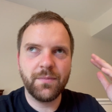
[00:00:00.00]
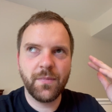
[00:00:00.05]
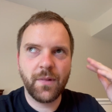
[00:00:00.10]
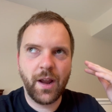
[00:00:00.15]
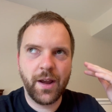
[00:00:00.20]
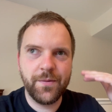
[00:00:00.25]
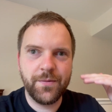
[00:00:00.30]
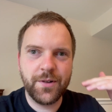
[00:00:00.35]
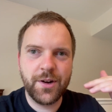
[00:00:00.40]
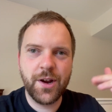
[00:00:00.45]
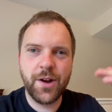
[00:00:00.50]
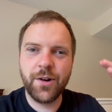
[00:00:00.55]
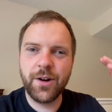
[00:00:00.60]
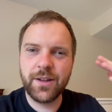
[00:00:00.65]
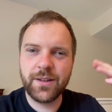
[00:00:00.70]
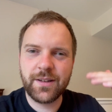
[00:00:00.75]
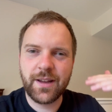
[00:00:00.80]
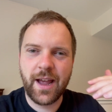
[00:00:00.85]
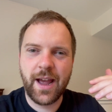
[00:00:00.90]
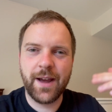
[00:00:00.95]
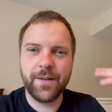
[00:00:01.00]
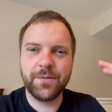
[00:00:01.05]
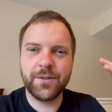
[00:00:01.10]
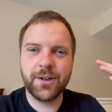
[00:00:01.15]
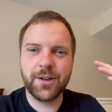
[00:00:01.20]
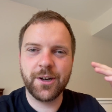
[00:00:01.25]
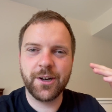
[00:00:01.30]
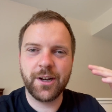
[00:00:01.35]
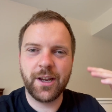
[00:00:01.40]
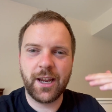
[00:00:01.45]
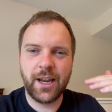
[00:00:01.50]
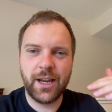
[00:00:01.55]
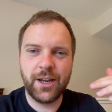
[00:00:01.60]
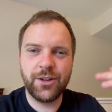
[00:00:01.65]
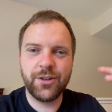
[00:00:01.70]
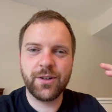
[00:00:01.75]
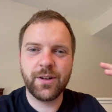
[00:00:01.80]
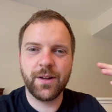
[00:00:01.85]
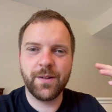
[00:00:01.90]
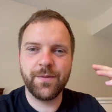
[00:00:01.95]
I've noticed after
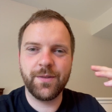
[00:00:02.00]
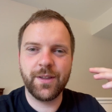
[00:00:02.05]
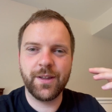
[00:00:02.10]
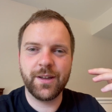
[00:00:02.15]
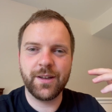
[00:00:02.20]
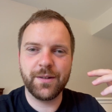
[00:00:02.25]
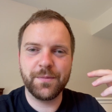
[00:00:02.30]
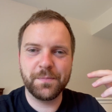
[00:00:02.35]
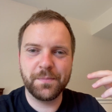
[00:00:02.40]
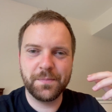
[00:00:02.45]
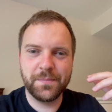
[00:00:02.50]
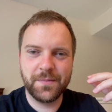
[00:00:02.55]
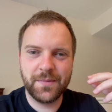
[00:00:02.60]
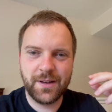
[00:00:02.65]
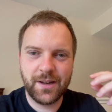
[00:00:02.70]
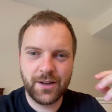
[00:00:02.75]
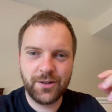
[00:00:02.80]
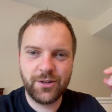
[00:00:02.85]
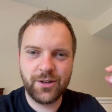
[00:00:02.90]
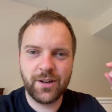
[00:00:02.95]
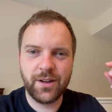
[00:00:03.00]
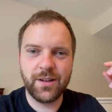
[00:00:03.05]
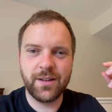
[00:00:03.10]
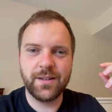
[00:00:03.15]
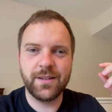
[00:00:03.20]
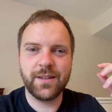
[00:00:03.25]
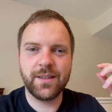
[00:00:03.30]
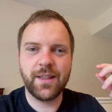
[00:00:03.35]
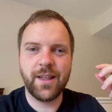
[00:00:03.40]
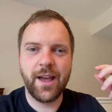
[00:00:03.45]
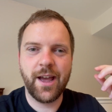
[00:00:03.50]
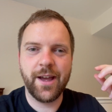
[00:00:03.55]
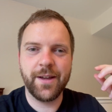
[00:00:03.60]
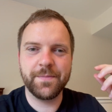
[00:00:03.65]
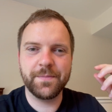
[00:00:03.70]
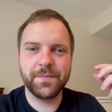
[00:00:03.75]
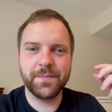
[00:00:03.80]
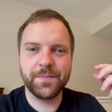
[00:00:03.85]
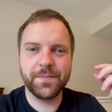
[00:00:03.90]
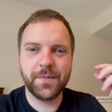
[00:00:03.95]
each of the dishes
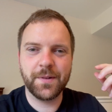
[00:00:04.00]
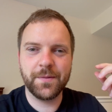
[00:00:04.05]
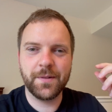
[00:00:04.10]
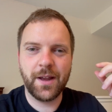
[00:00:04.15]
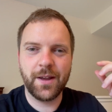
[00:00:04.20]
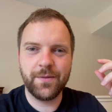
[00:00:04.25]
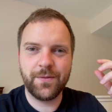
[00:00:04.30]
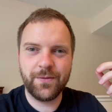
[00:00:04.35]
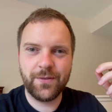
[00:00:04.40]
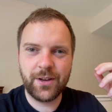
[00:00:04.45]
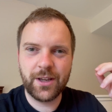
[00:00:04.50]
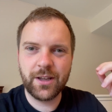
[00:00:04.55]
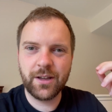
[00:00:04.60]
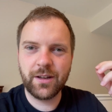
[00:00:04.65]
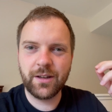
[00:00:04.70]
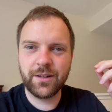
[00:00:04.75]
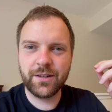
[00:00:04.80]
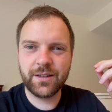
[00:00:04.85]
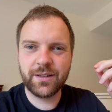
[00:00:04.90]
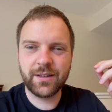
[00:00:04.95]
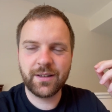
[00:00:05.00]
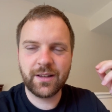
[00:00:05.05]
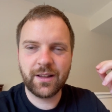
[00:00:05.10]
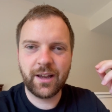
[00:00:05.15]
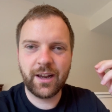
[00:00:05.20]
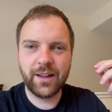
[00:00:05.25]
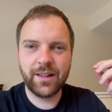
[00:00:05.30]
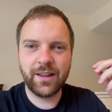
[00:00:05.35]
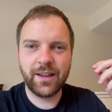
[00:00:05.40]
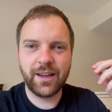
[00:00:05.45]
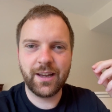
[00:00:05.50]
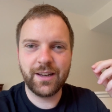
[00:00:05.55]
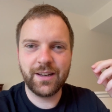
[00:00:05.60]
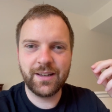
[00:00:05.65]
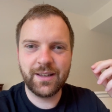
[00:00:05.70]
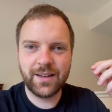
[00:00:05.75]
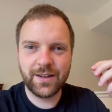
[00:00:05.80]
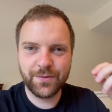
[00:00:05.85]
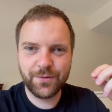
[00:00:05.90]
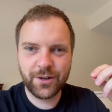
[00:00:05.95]
that I feel slightly
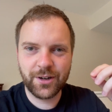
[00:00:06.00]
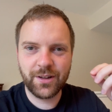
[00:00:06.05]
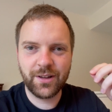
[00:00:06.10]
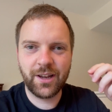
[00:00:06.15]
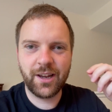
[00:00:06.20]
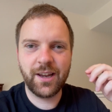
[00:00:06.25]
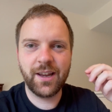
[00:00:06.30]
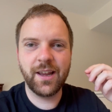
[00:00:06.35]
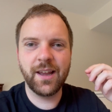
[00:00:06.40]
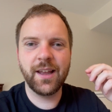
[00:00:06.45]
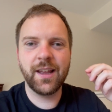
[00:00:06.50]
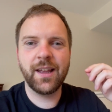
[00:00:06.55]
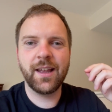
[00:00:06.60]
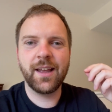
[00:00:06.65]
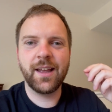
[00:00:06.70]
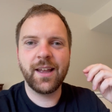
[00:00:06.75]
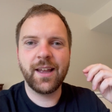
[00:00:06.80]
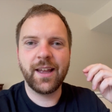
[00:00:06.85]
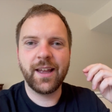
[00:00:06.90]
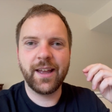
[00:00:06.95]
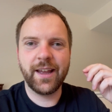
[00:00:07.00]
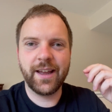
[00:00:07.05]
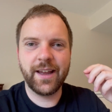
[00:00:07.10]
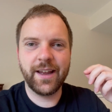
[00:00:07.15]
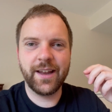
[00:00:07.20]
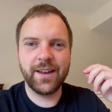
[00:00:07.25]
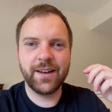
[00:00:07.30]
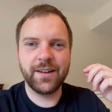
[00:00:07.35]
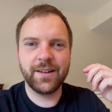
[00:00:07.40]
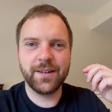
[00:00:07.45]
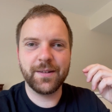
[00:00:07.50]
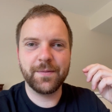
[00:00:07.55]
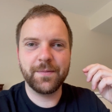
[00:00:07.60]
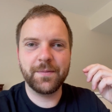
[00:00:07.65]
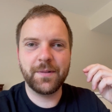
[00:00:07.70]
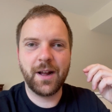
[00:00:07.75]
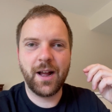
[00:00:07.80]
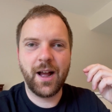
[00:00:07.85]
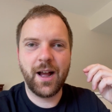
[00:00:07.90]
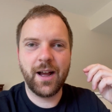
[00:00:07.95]
differently. And
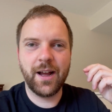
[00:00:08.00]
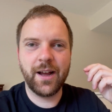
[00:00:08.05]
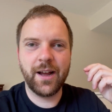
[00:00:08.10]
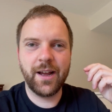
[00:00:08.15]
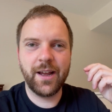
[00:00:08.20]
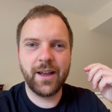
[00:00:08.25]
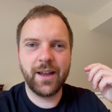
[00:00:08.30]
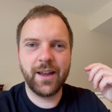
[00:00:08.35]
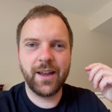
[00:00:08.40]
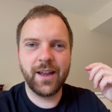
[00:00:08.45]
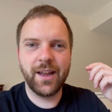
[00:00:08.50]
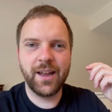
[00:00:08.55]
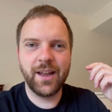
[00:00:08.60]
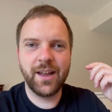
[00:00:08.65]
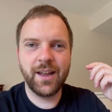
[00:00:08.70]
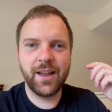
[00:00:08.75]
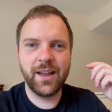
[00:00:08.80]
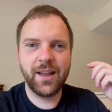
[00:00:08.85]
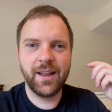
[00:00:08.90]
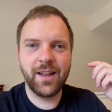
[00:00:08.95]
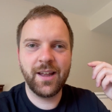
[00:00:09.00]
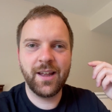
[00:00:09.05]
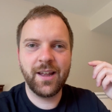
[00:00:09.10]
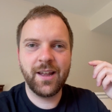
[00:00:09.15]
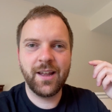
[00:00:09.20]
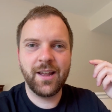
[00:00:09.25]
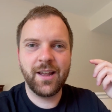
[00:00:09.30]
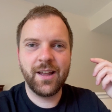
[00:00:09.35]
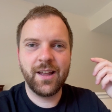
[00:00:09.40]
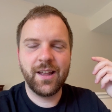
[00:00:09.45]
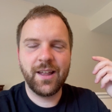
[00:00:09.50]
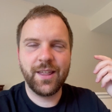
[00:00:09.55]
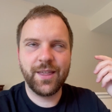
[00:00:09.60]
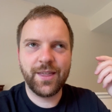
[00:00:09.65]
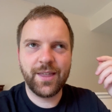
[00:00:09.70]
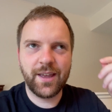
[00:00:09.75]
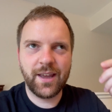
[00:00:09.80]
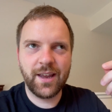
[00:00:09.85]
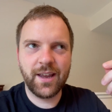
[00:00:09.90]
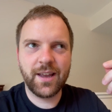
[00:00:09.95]
I
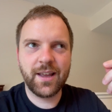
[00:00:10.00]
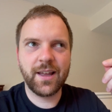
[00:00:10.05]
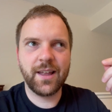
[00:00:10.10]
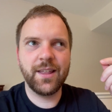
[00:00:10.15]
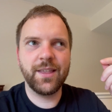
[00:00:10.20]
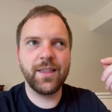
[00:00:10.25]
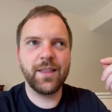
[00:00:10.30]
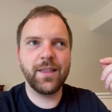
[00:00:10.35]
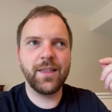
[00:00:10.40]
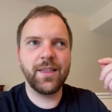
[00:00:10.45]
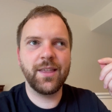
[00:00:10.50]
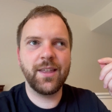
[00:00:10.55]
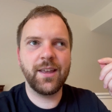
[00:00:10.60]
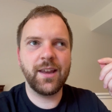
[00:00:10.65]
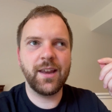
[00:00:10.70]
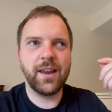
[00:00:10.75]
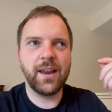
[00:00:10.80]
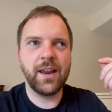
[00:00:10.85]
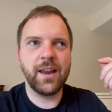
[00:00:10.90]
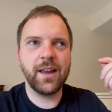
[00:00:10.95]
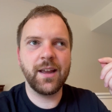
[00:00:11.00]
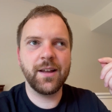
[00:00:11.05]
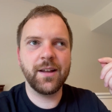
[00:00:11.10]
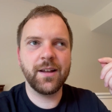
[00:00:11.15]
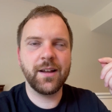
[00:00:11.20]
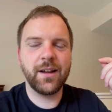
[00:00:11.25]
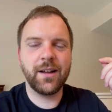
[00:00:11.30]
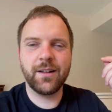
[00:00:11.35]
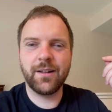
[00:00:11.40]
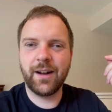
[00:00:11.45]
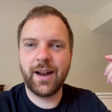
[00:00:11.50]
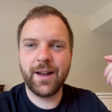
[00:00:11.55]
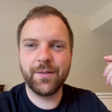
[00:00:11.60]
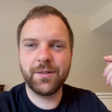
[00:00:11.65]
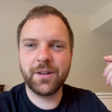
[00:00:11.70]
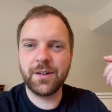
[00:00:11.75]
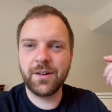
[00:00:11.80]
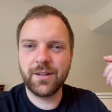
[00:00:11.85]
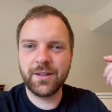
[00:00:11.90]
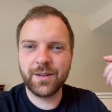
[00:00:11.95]
think the, I'll have
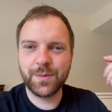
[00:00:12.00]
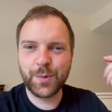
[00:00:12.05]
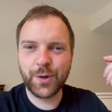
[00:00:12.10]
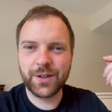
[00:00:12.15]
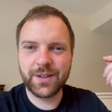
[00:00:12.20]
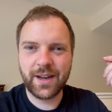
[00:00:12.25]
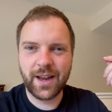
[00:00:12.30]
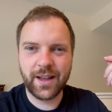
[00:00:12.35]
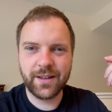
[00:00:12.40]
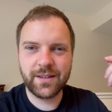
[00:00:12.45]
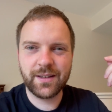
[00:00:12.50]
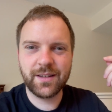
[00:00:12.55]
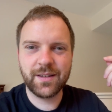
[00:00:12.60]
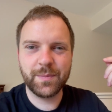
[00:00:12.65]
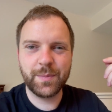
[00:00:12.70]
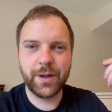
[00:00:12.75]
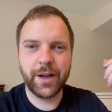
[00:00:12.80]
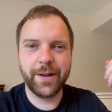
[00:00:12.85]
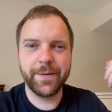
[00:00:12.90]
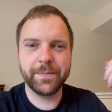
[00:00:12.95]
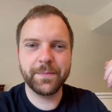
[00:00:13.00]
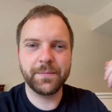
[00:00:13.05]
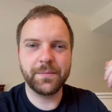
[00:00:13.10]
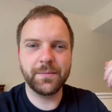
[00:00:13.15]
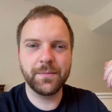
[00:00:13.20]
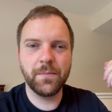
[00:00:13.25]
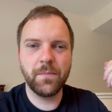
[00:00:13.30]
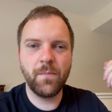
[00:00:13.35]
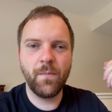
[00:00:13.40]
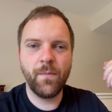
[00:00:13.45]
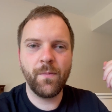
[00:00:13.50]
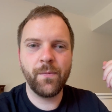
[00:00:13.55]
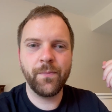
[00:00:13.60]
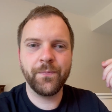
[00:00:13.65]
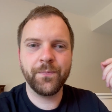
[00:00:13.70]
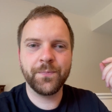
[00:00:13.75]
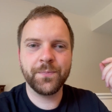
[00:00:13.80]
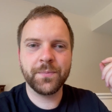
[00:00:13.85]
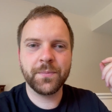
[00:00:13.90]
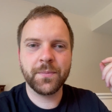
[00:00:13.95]
to do some more tests, but
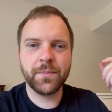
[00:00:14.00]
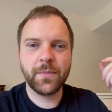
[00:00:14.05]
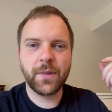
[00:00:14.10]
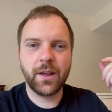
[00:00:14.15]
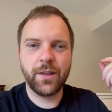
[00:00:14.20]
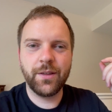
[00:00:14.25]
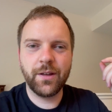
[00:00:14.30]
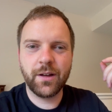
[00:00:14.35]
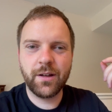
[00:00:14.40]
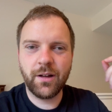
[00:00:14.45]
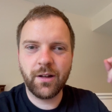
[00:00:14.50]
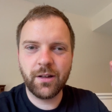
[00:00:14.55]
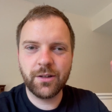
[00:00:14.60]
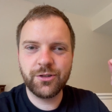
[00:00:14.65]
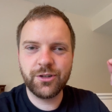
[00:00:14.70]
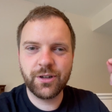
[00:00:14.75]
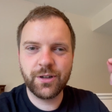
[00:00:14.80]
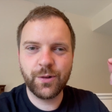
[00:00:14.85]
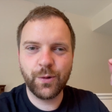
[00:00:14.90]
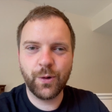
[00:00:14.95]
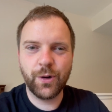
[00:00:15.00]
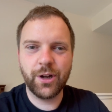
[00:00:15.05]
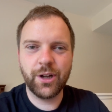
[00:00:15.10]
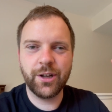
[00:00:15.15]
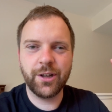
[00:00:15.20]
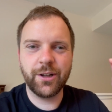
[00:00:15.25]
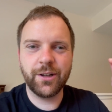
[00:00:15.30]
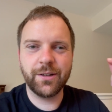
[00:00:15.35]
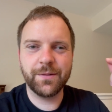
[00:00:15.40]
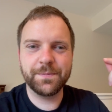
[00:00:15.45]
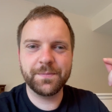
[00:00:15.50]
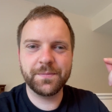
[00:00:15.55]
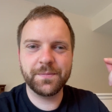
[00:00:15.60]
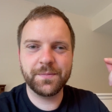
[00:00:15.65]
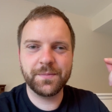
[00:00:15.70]
the cultured oil